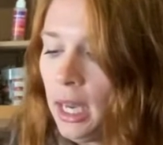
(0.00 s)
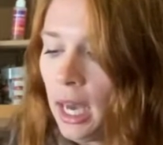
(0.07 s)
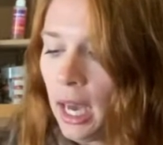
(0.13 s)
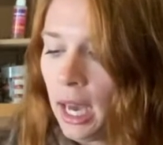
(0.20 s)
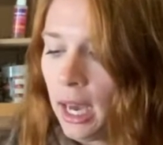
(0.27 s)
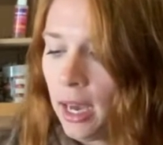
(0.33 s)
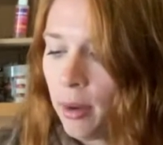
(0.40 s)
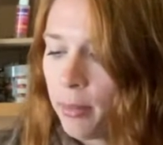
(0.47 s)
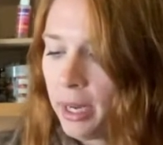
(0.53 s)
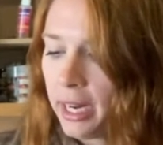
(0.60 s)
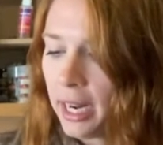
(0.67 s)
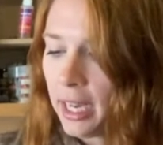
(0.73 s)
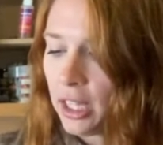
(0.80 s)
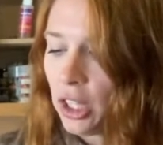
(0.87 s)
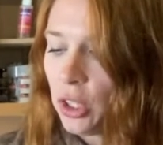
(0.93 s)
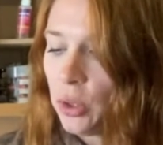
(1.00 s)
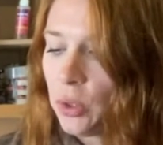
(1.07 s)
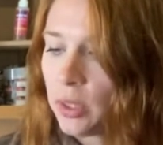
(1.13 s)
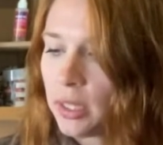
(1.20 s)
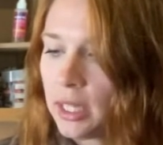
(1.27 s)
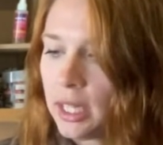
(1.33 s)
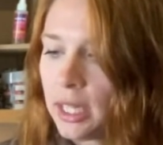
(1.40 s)
And I
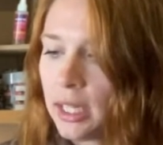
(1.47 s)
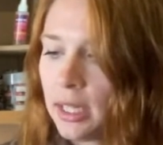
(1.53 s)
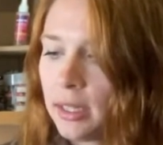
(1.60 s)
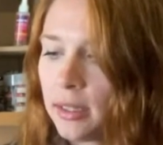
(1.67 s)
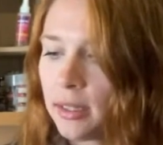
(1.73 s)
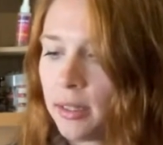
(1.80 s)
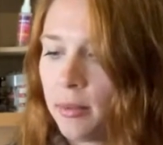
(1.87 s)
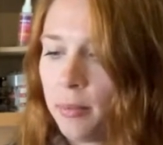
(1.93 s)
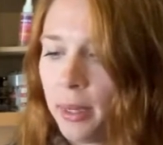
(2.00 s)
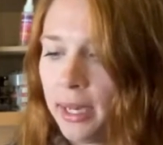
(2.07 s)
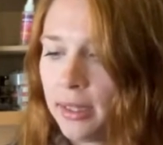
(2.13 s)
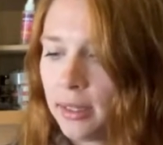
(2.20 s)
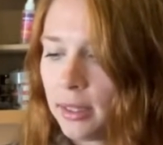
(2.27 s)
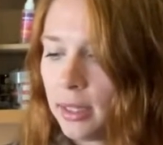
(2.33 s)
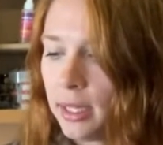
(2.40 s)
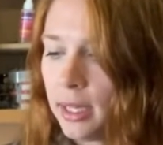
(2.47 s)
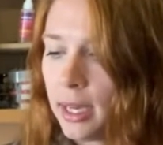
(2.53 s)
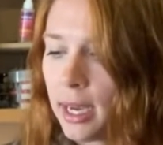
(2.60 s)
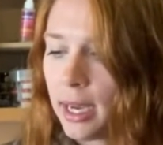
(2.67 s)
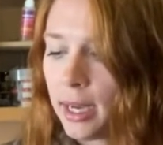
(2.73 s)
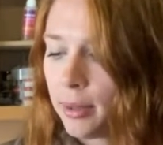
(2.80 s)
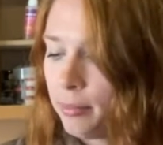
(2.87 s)
use these, basically
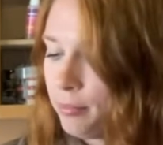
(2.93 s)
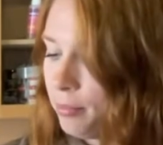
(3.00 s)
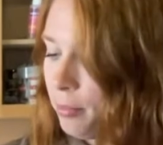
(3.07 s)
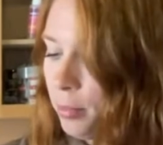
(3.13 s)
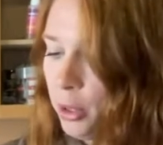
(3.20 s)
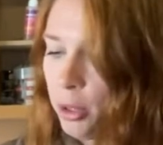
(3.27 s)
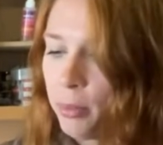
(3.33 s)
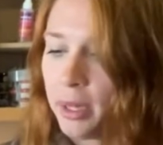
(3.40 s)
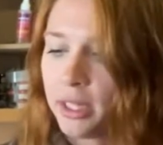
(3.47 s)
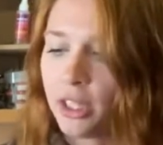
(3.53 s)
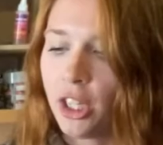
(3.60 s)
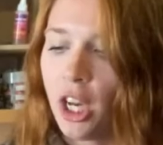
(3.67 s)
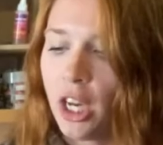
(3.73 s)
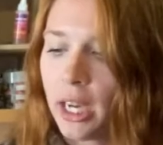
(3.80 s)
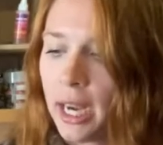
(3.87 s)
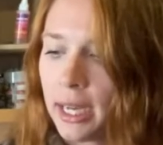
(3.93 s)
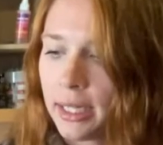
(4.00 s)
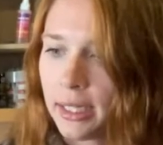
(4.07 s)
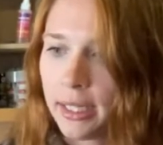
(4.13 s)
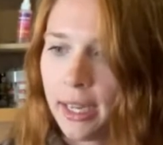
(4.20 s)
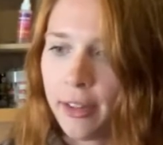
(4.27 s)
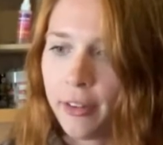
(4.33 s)
put my saw guide
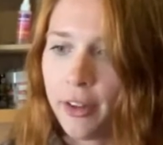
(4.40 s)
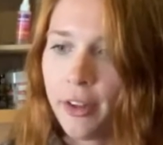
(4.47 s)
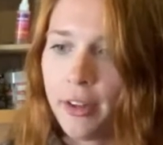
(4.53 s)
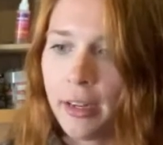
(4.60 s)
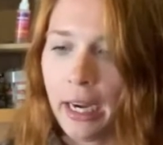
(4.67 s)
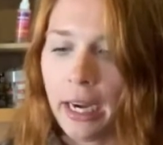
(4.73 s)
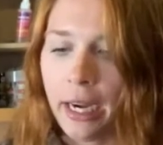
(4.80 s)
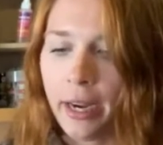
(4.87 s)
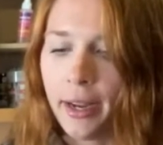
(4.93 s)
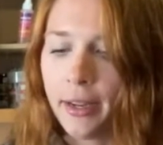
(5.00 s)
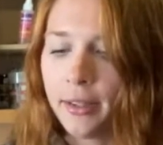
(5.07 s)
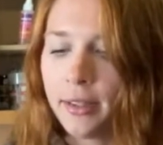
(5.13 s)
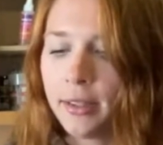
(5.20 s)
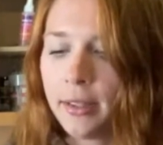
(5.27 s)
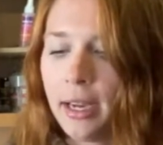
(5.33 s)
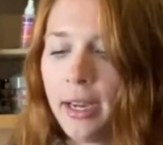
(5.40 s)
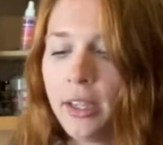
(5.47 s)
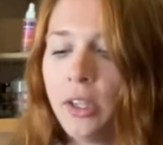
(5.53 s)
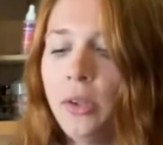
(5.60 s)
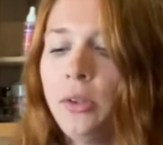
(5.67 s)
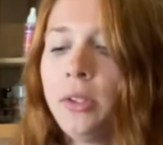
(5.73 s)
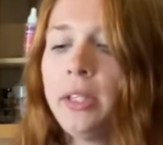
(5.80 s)
together, and I
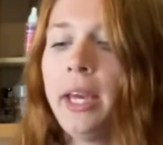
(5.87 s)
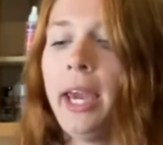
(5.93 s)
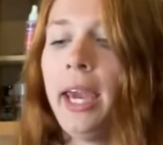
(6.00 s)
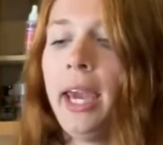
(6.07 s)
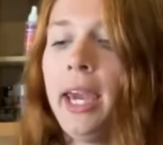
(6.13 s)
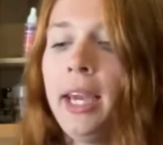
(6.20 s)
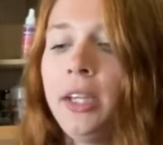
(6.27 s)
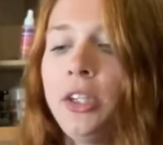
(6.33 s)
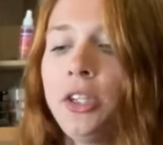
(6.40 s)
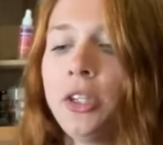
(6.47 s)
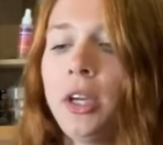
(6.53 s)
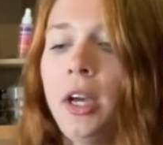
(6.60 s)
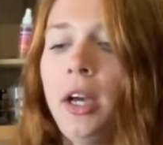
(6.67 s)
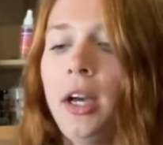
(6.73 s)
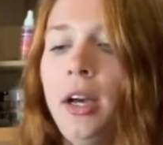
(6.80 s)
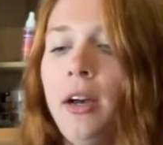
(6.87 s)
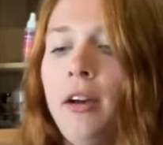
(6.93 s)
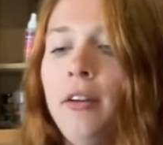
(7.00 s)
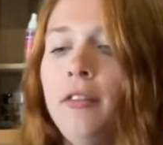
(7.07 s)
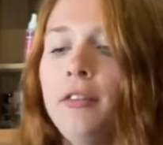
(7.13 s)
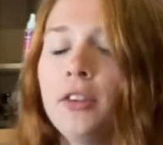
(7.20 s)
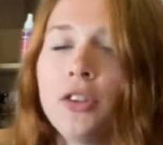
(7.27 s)
use the edge
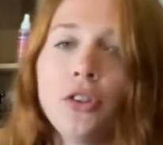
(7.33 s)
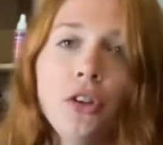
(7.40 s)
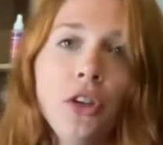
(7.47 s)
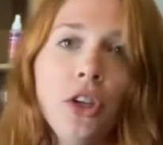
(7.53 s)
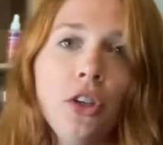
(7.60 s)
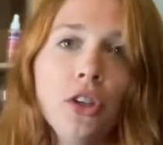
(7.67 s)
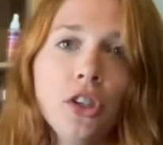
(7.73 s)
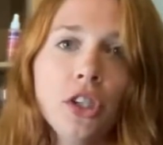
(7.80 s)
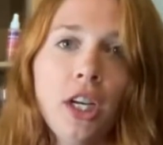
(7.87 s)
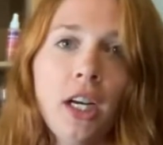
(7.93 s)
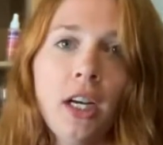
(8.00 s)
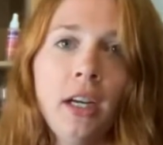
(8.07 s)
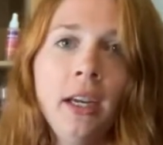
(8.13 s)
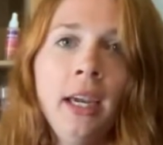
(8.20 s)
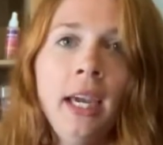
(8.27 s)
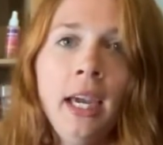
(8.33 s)
of the circular saw,